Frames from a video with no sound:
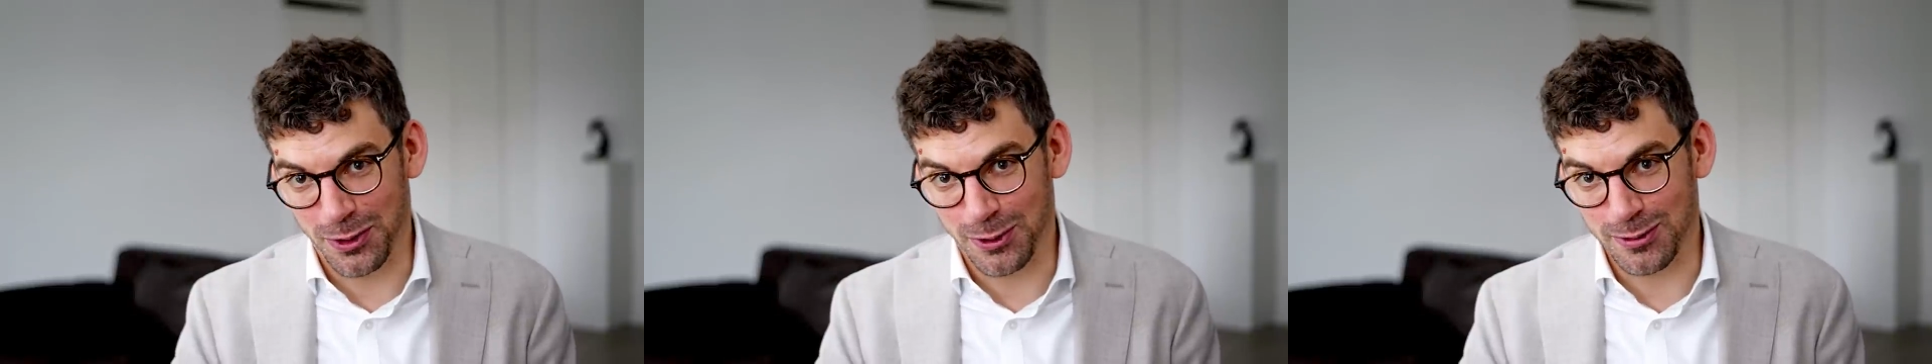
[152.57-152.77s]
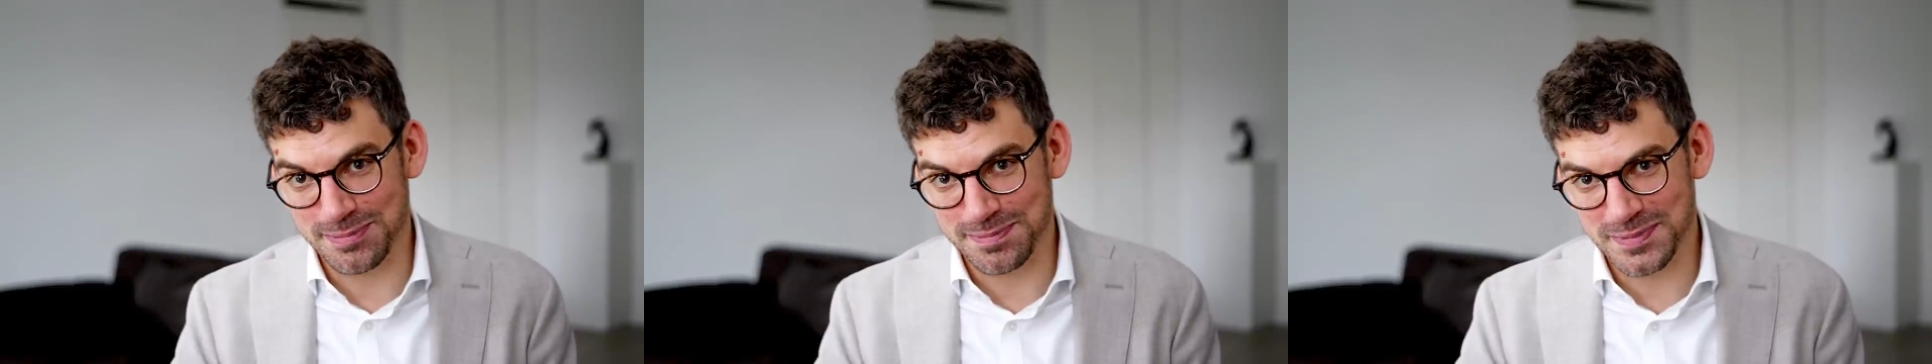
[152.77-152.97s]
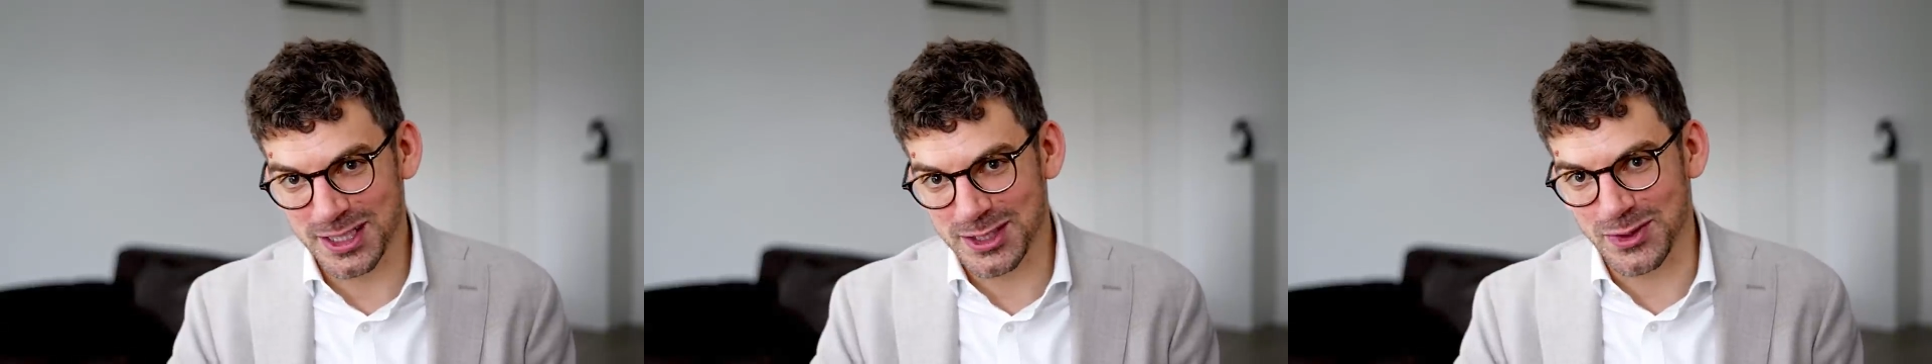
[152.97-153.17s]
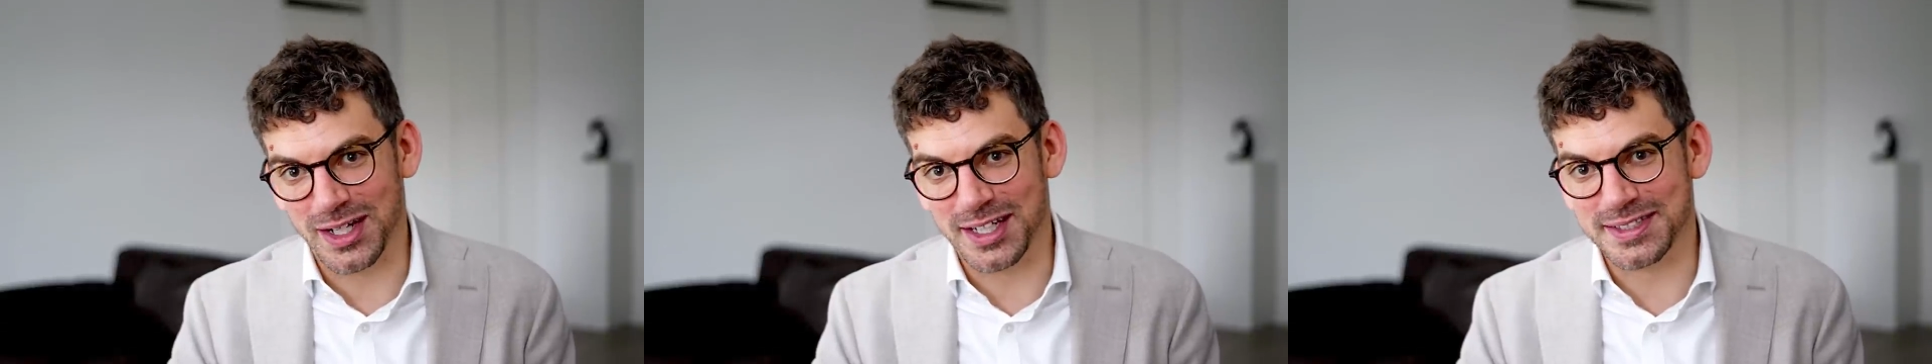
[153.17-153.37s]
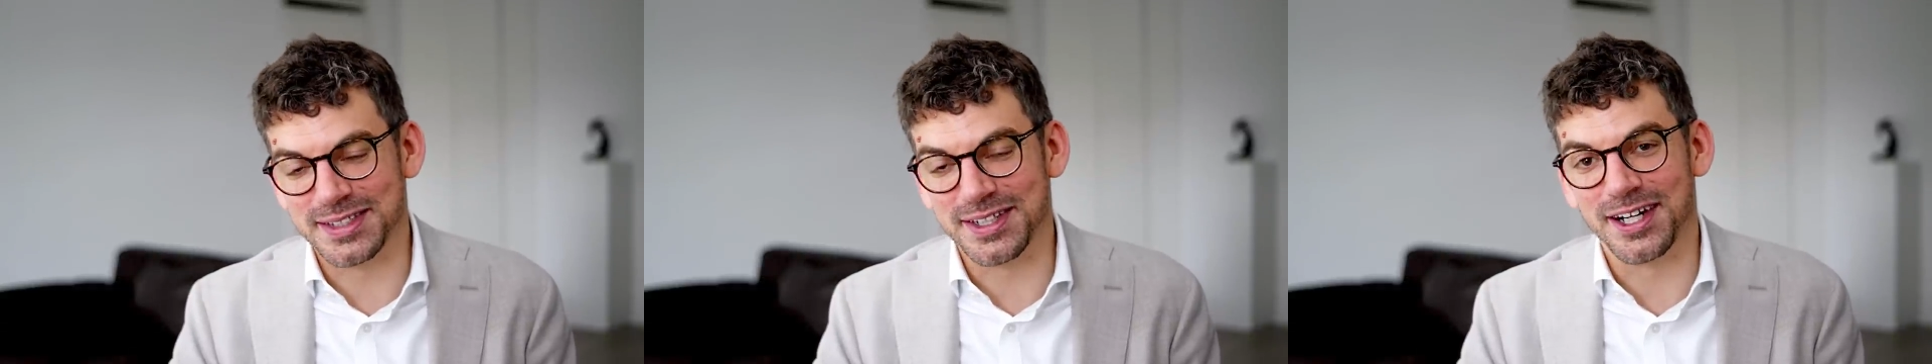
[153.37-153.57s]
you. So
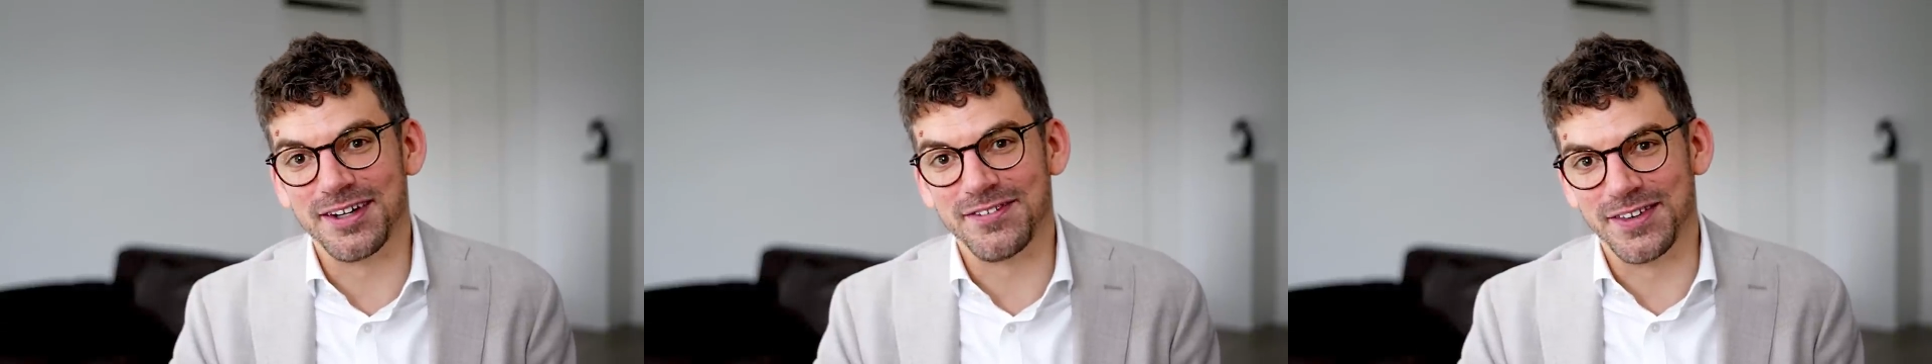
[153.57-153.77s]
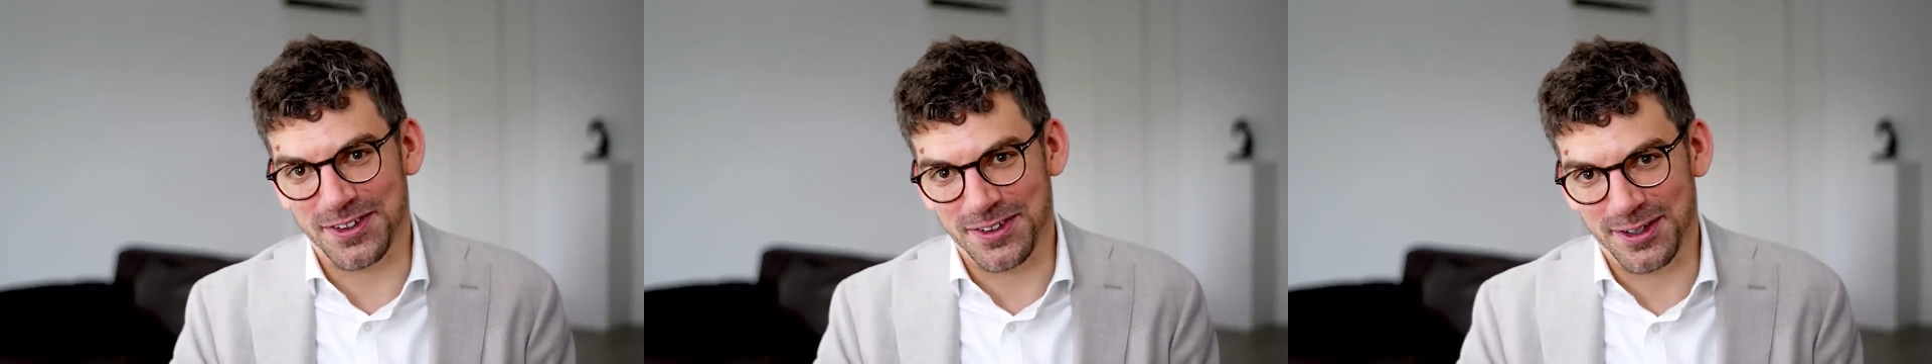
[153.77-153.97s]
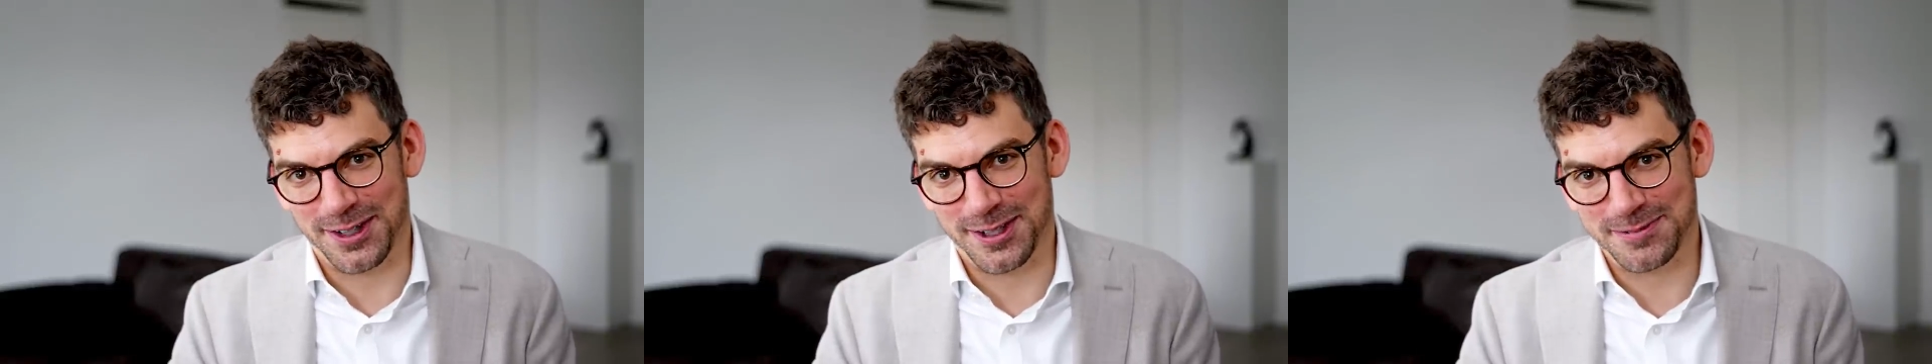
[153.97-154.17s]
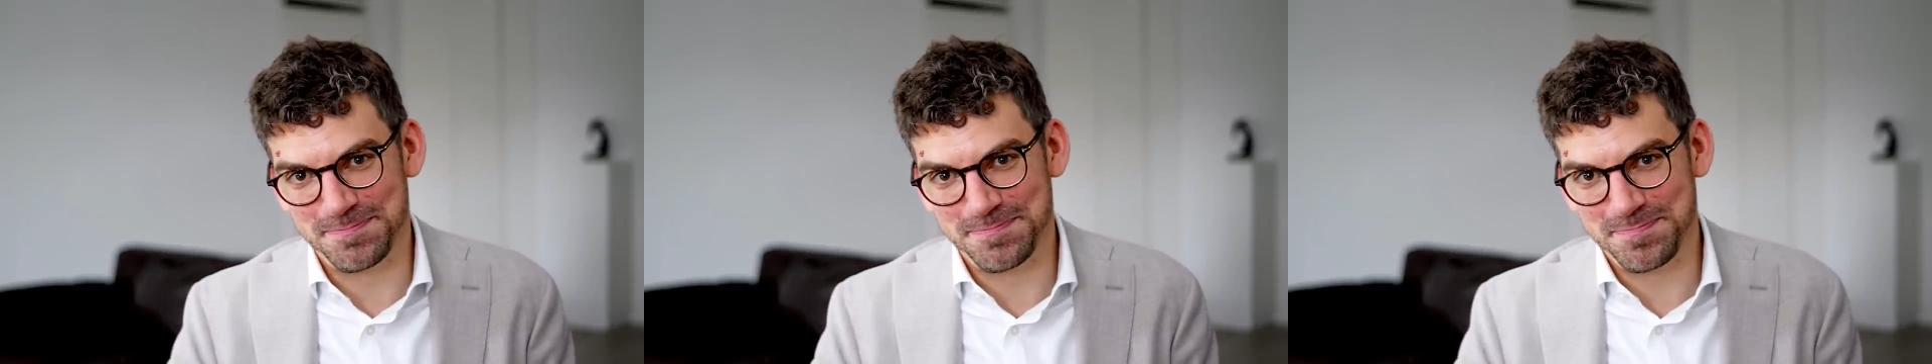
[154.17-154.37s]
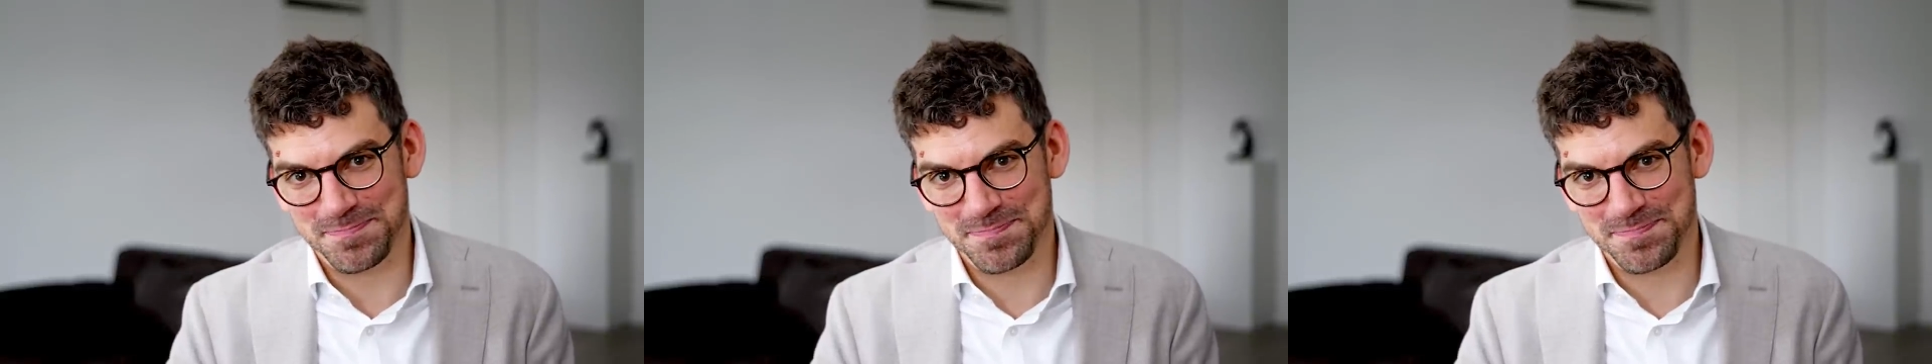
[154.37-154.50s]
let's dive in there.